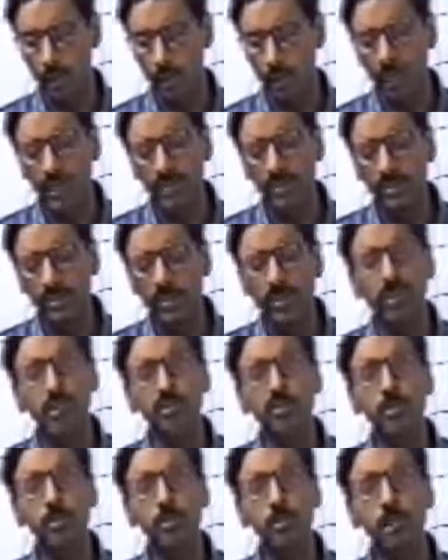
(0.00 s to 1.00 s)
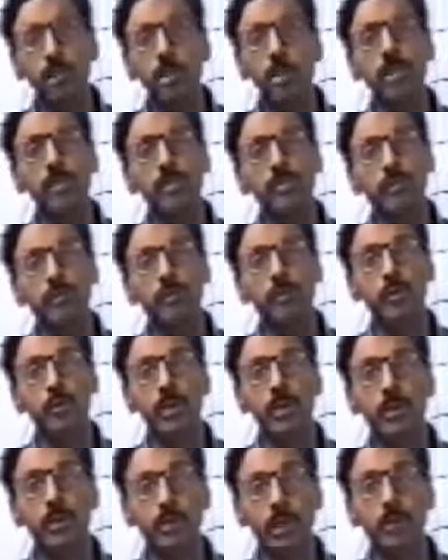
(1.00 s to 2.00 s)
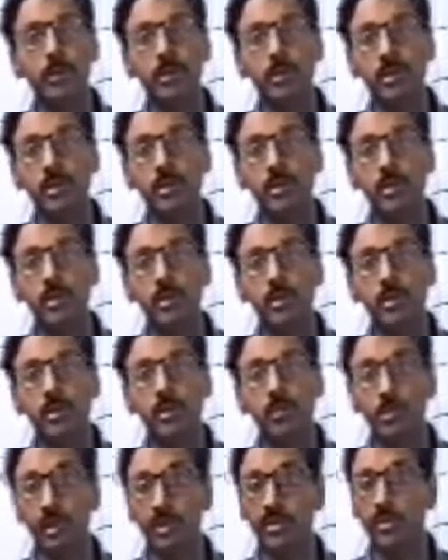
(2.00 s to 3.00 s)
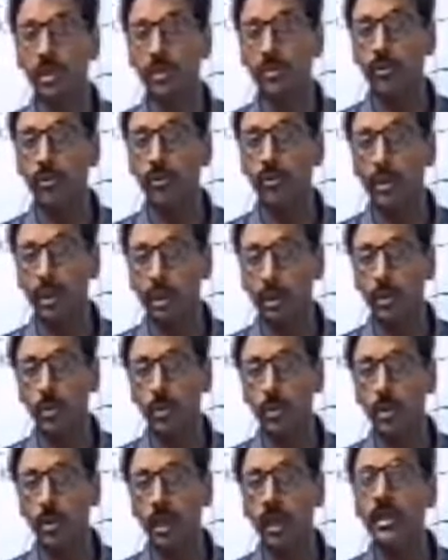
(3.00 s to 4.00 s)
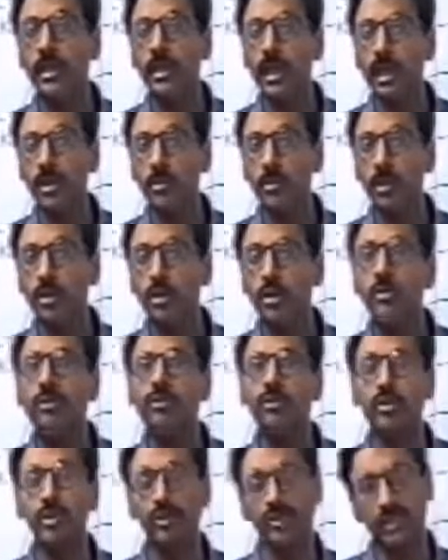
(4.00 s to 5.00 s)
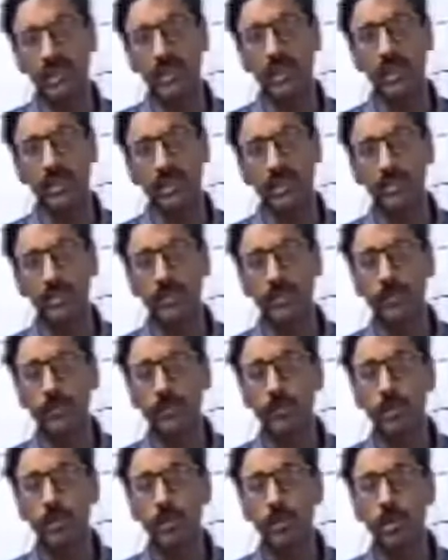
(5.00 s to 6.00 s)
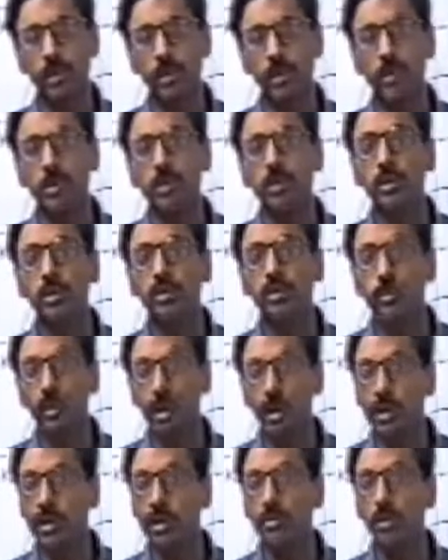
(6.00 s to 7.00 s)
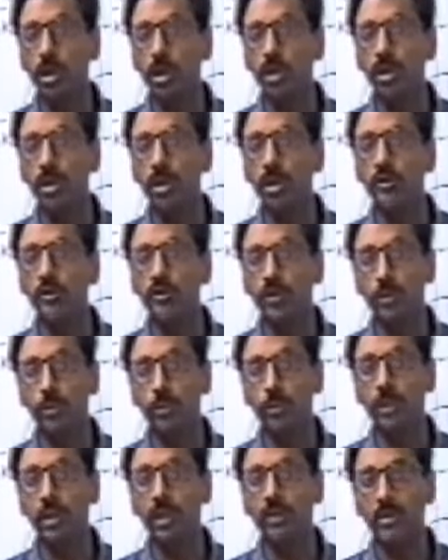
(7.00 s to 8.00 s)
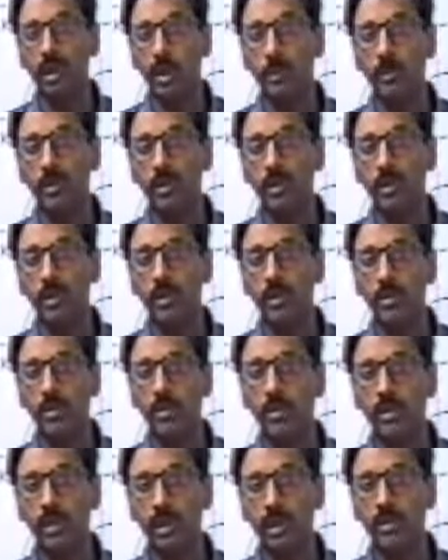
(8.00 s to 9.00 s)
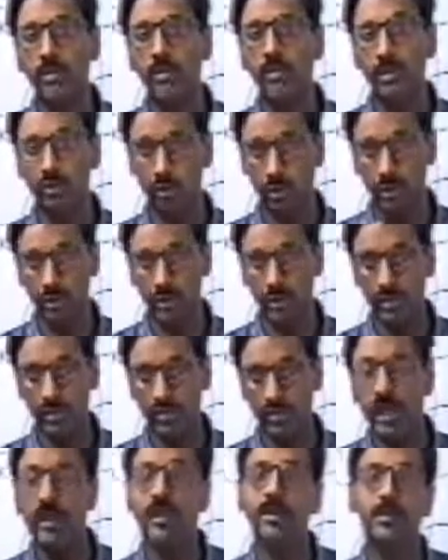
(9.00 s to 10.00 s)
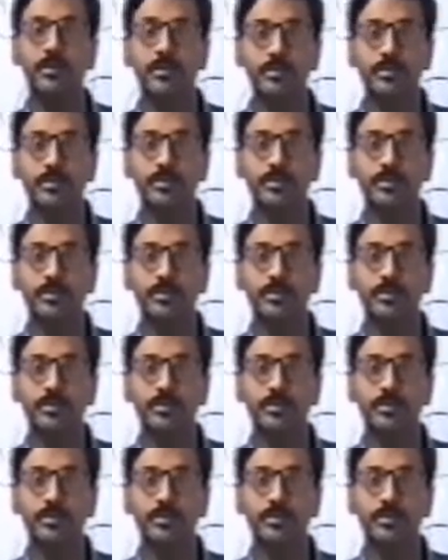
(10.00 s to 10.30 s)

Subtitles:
Any serious model of software development must therefore include an element of risk analysis. The spiral model of software development does just that.